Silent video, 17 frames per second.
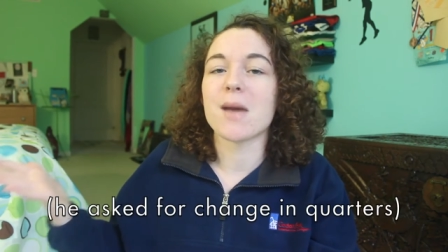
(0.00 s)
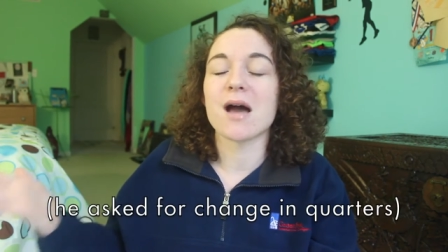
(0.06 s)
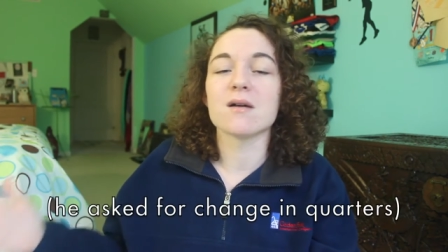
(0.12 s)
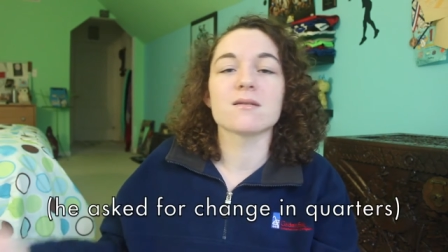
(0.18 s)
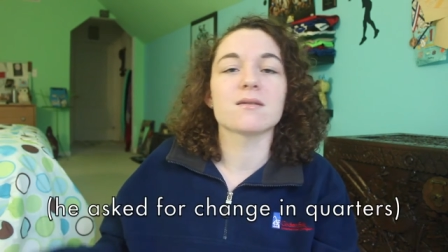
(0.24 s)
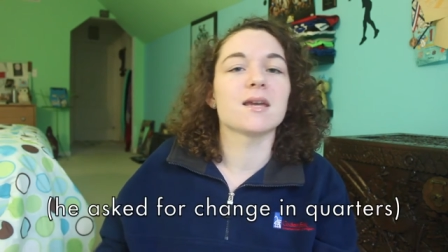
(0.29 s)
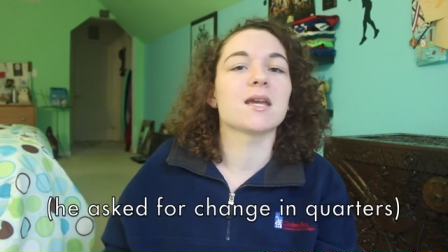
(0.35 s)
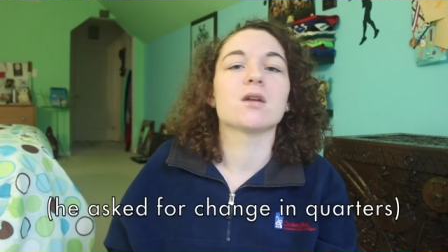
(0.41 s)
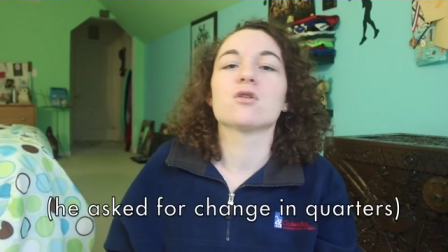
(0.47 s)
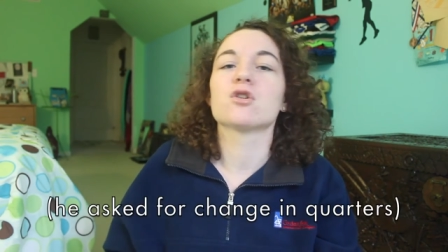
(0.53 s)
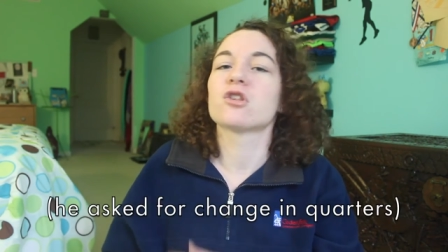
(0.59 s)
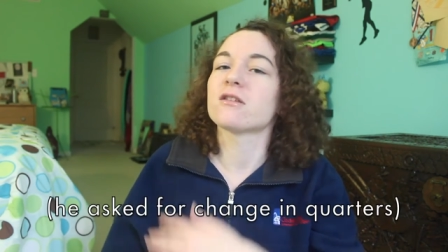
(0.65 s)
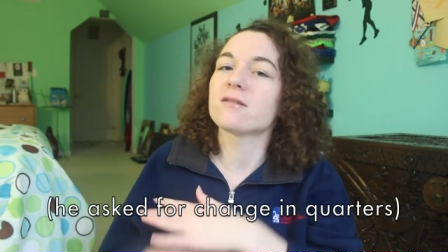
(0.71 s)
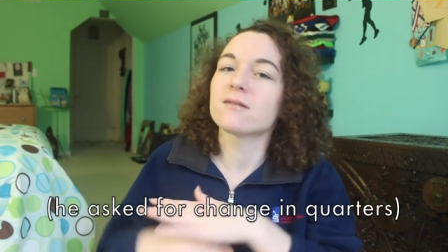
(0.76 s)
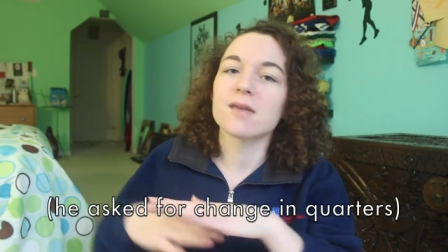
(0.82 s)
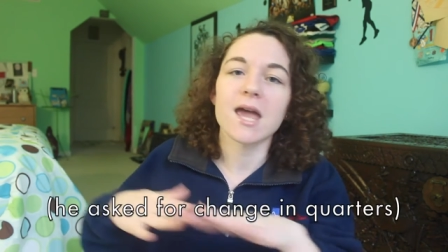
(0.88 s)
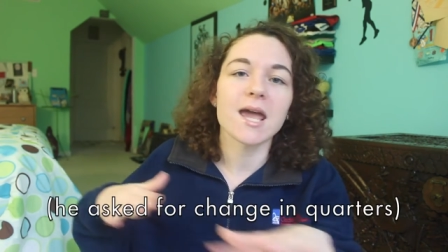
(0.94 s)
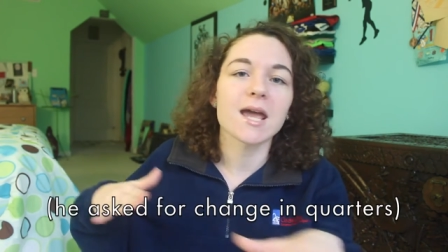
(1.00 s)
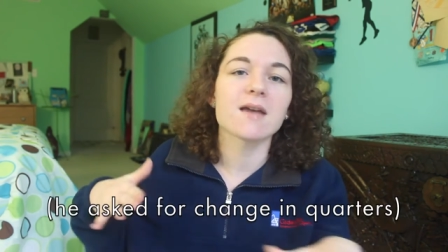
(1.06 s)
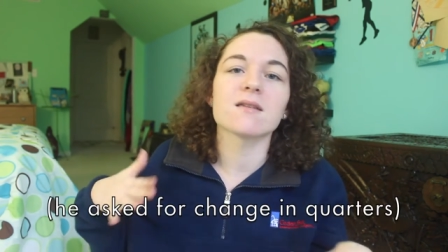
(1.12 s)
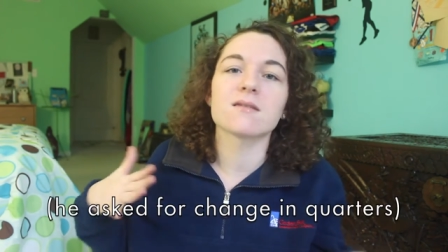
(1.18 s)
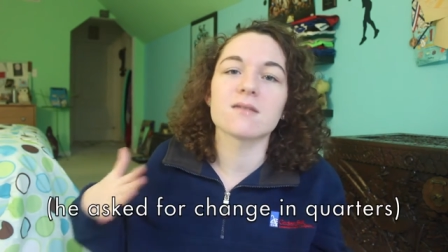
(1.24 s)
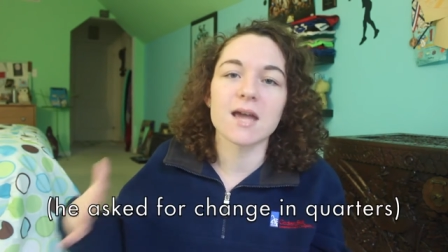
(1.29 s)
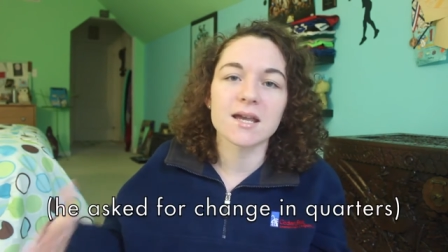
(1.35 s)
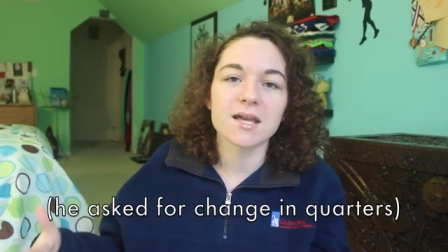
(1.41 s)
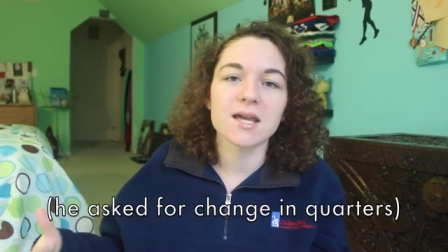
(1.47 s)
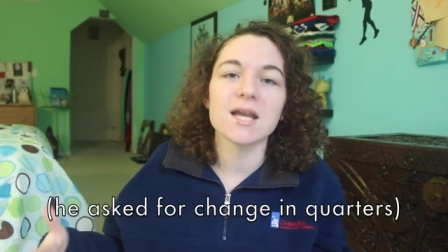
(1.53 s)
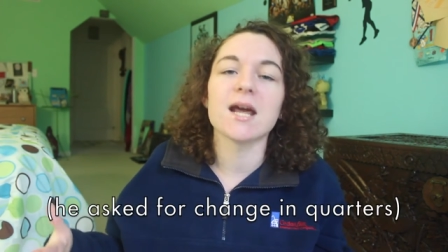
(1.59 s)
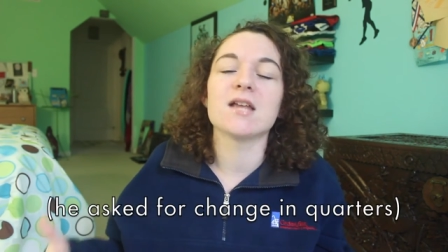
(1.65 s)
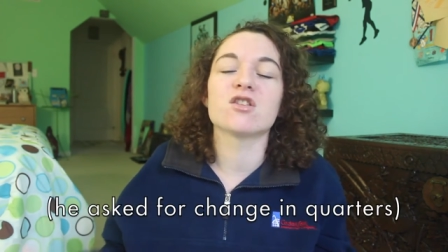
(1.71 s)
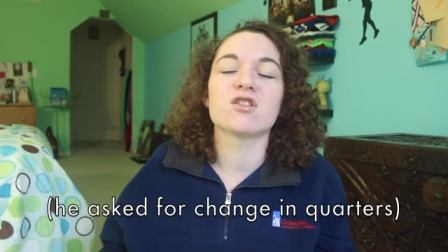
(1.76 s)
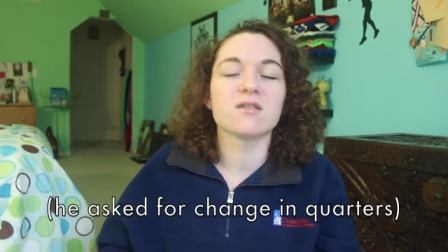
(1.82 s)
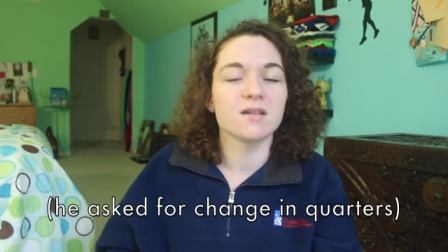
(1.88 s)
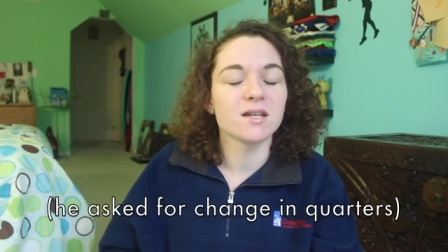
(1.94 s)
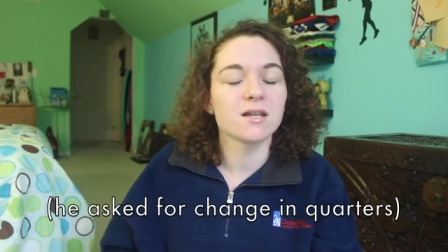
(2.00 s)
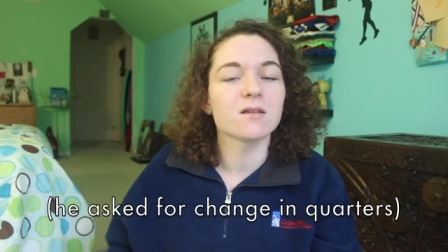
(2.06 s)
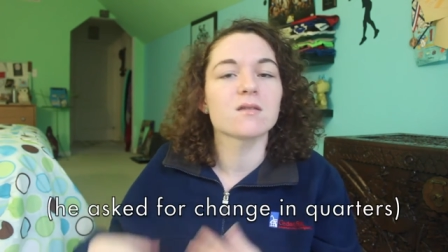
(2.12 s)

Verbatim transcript: I was like, it'll just take a second, I just need to